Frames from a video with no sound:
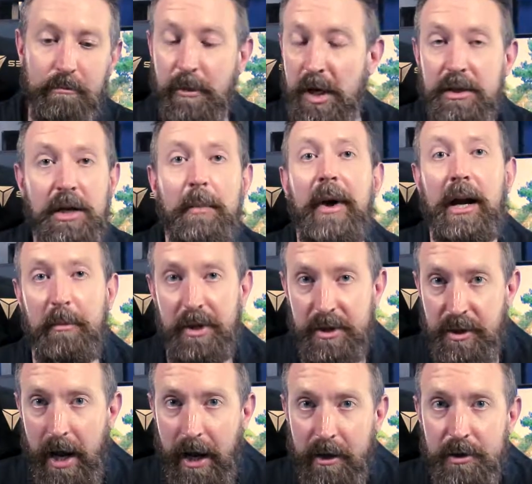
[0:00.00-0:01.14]
easy to make a
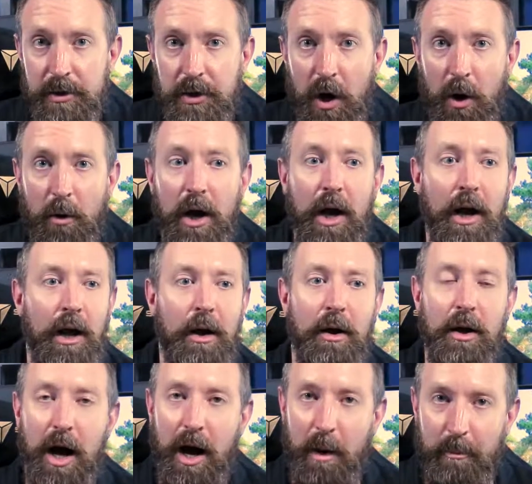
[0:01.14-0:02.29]
mistake. So
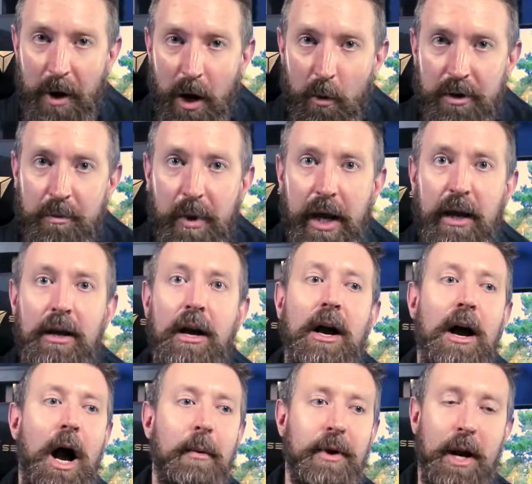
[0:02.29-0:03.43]
bear with me.
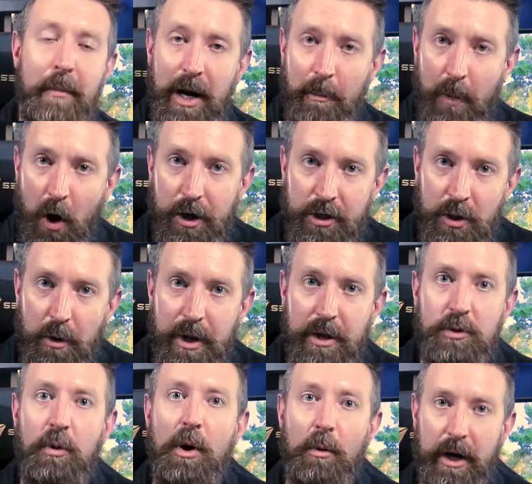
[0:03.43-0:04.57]
I'm going to make a part 2 of
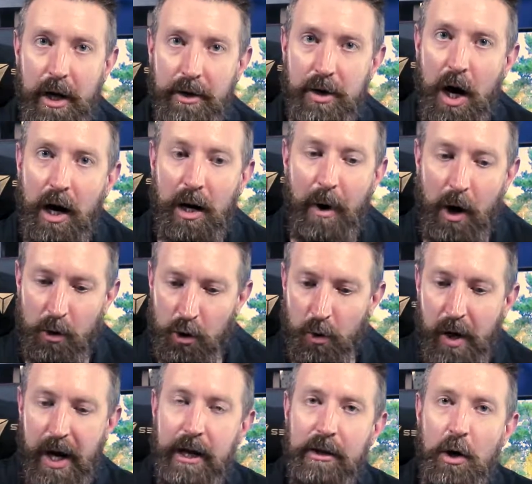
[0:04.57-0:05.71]
this where we're going to talk about
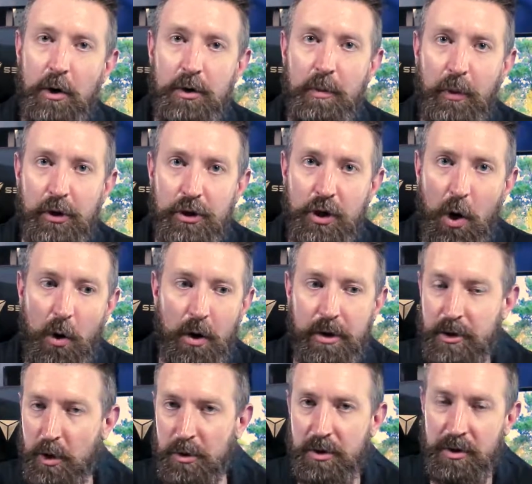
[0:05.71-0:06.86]
creating those
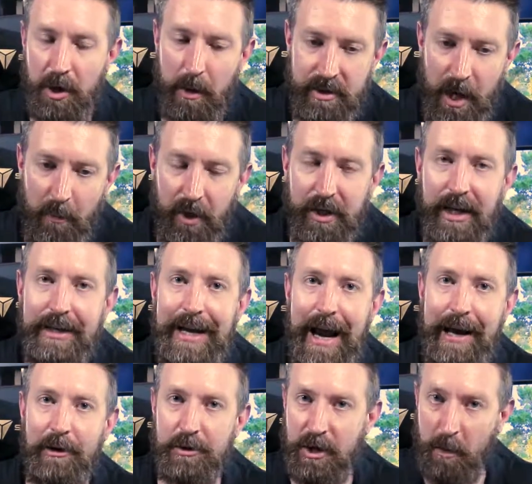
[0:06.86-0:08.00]
personas, those separate
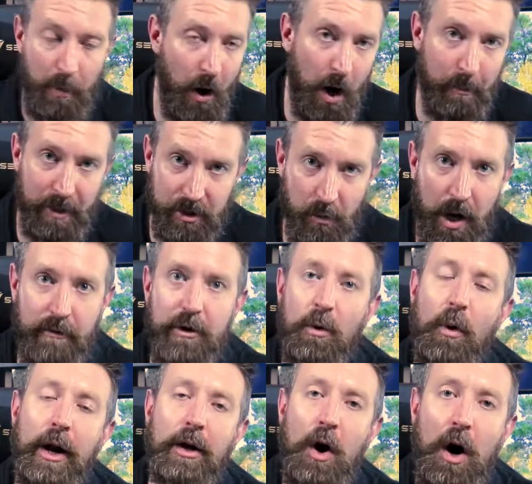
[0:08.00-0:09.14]
containers, compartments, whatever you
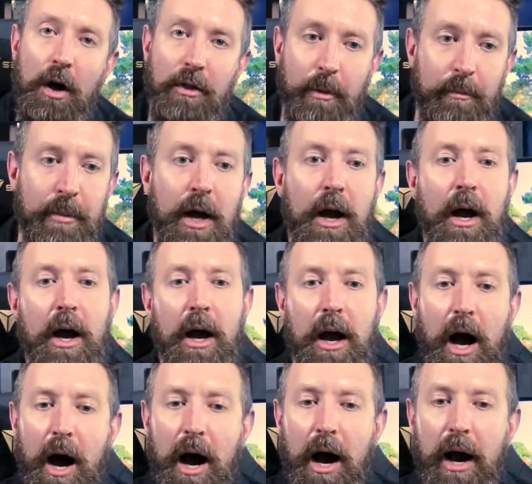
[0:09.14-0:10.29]
want to call them,
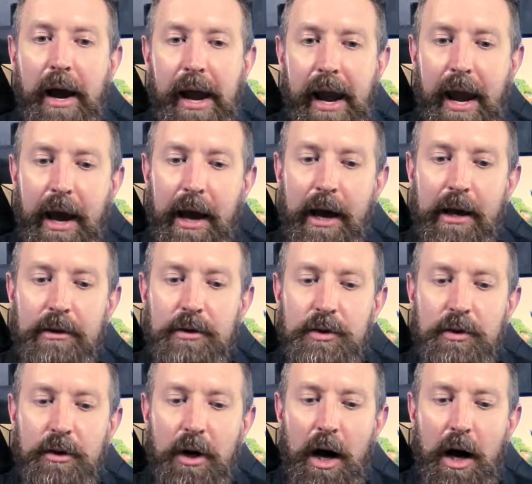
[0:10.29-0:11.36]
and